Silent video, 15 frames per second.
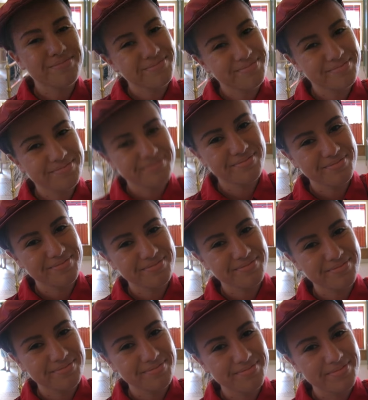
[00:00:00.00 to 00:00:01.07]
Alright, so what is
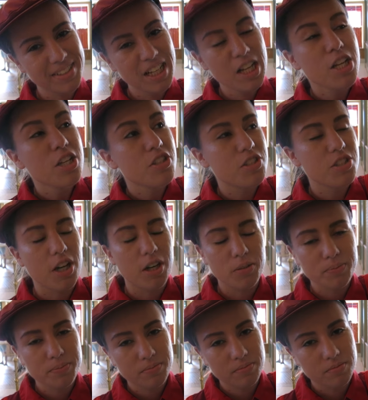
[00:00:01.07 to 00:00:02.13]
this right here? So,
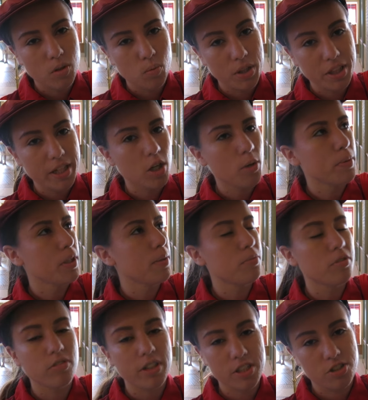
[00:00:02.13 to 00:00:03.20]
when they opened up
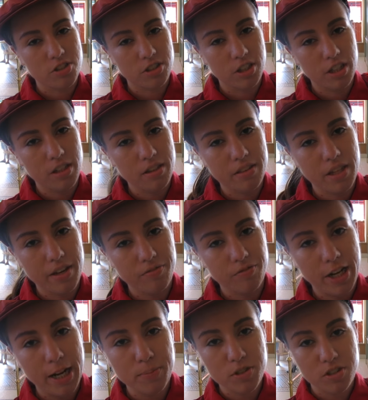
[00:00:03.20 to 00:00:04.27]
the restaurant, they
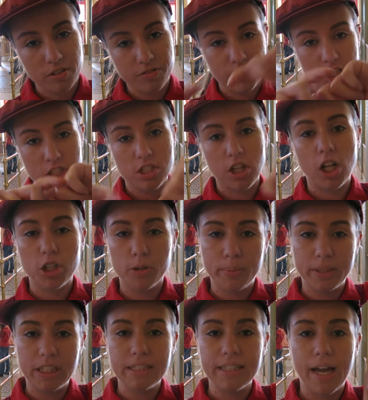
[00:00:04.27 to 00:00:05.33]
framed the first dollar
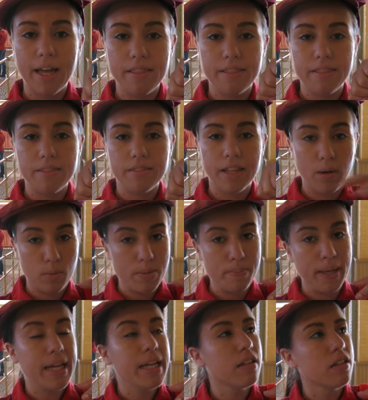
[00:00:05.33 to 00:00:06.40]
bill that, that we
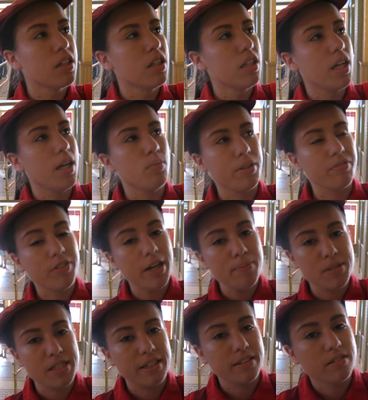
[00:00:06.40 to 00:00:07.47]
made, and we
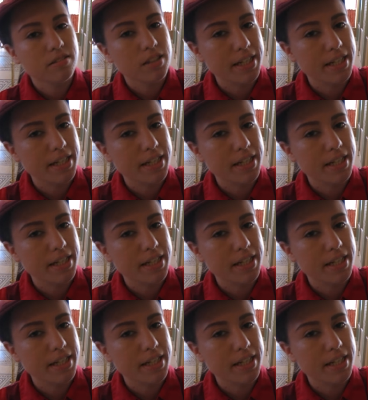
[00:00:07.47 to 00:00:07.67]
framed it.